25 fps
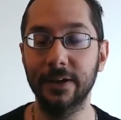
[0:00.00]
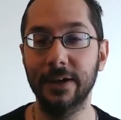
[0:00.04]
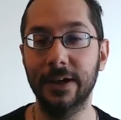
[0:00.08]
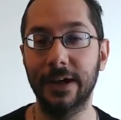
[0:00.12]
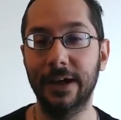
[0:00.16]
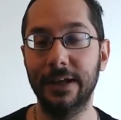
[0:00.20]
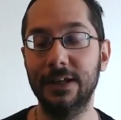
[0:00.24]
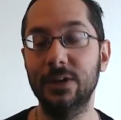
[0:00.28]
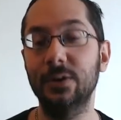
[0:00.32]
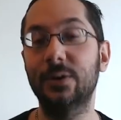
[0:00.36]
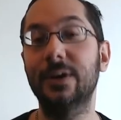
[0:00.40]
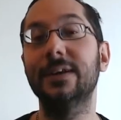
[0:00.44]

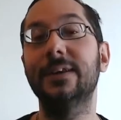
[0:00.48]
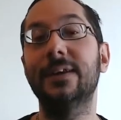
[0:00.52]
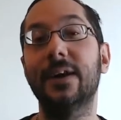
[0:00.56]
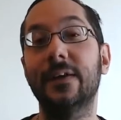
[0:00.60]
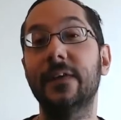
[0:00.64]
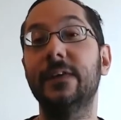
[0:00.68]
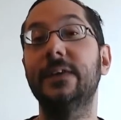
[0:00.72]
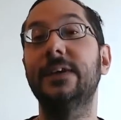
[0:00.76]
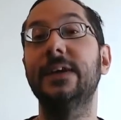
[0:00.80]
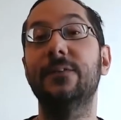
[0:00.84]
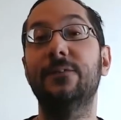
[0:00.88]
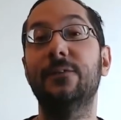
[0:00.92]
And you can tell
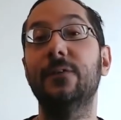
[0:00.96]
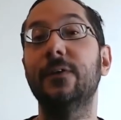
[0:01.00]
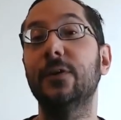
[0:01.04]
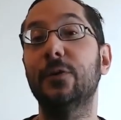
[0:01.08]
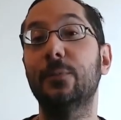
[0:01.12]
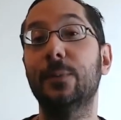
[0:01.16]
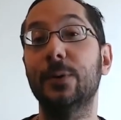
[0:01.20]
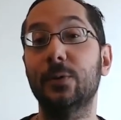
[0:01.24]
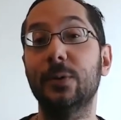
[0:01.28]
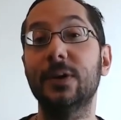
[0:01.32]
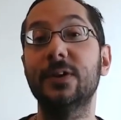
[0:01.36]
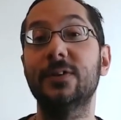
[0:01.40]
the difference
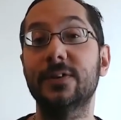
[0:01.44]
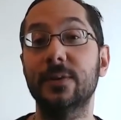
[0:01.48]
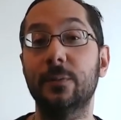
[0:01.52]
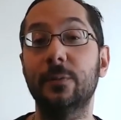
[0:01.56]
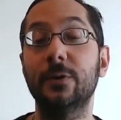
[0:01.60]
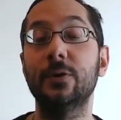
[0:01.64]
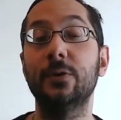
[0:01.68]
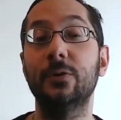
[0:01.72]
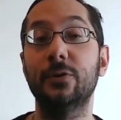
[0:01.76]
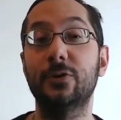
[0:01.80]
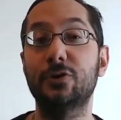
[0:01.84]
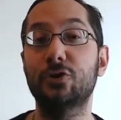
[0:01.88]
between
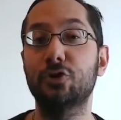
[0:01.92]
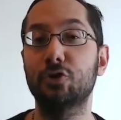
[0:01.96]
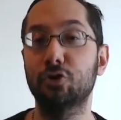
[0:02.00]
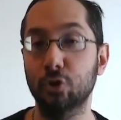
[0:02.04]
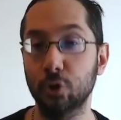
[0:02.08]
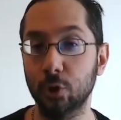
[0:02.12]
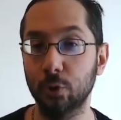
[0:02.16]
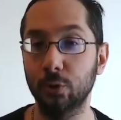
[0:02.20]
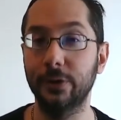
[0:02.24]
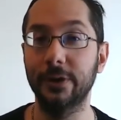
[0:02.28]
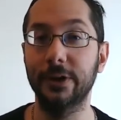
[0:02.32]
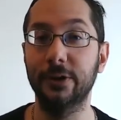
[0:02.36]
someone who's
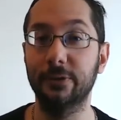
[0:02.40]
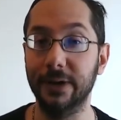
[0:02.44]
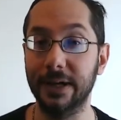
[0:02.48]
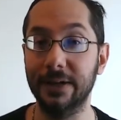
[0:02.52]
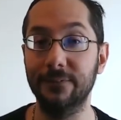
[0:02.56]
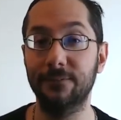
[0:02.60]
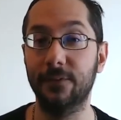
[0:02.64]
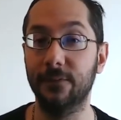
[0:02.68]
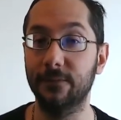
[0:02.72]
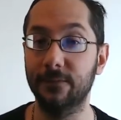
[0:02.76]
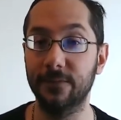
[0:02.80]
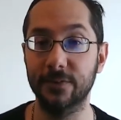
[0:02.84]
truly
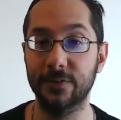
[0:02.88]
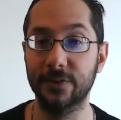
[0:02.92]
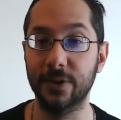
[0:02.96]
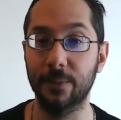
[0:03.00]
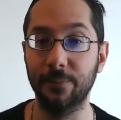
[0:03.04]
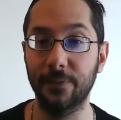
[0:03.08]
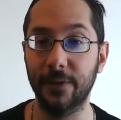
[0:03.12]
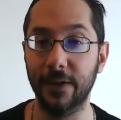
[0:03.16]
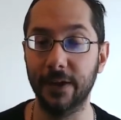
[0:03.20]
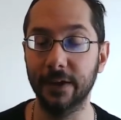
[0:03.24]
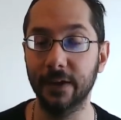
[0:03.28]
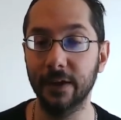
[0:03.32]
grateful for
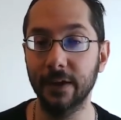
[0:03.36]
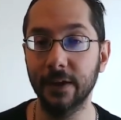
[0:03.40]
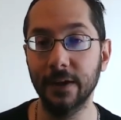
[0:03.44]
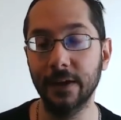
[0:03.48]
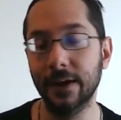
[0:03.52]
something